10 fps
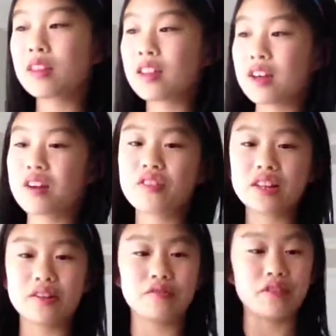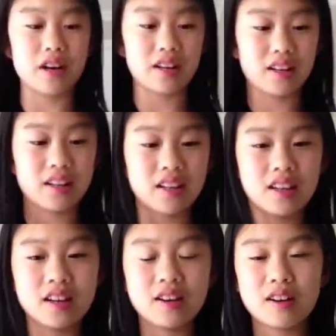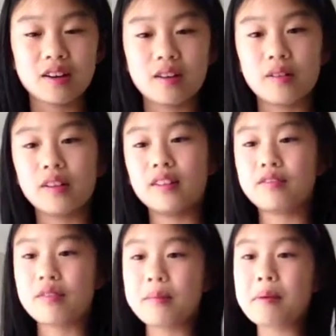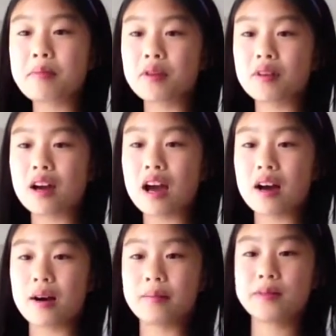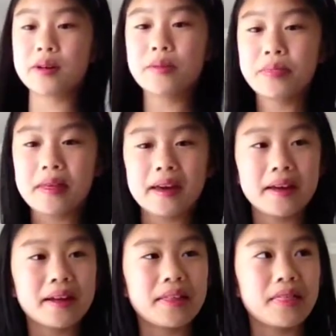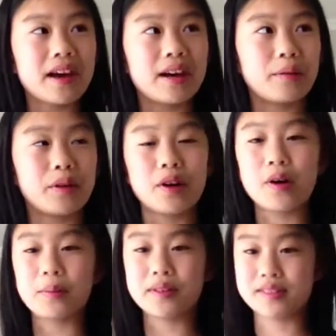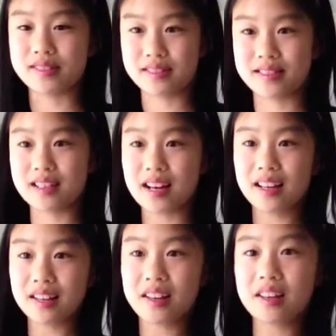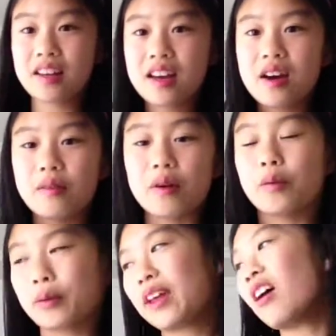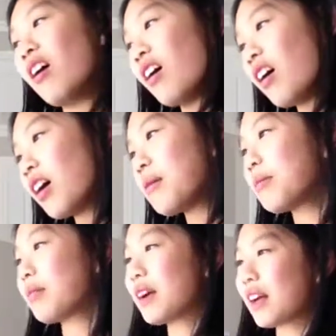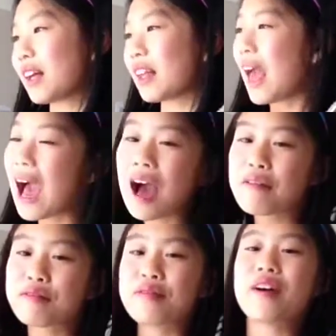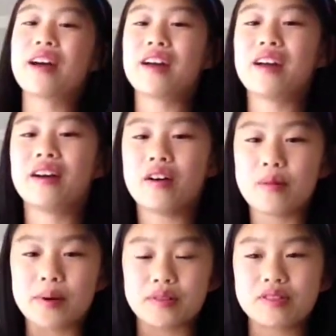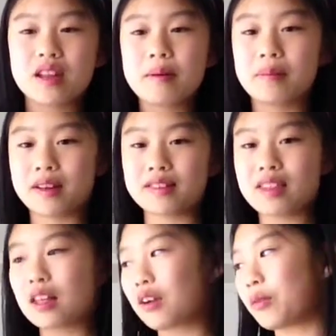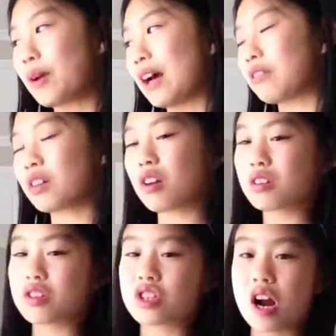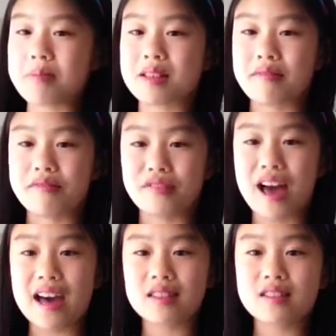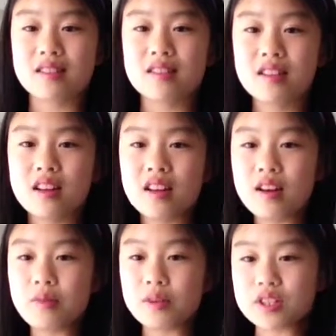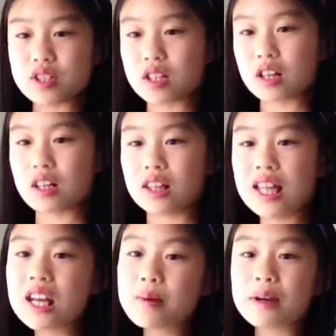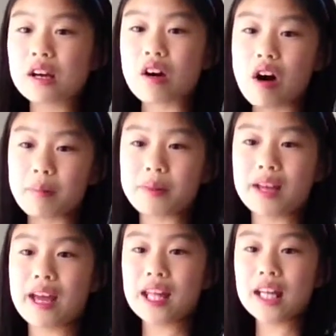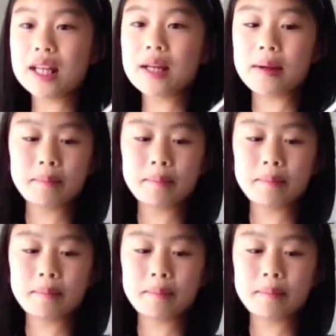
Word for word: They're really fun. Well, remember, um, don't think that we're almost done. Well, we are halfway, almost, because later we have to learn the sharps and flats, which are a little bit complicated.